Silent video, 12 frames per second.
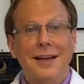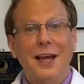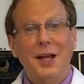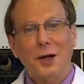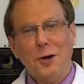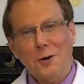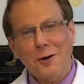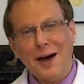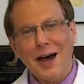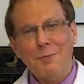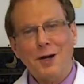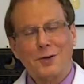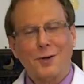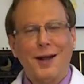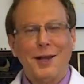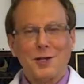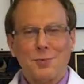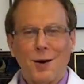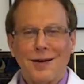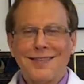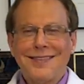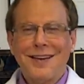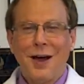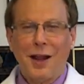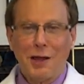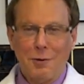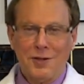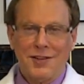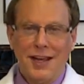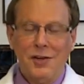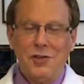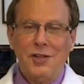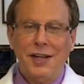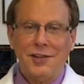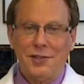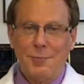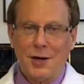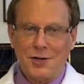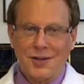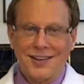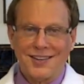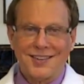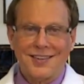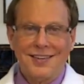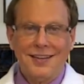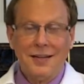Hello, I'm Doctor Alex Martin, Hollywood's H G H specialist.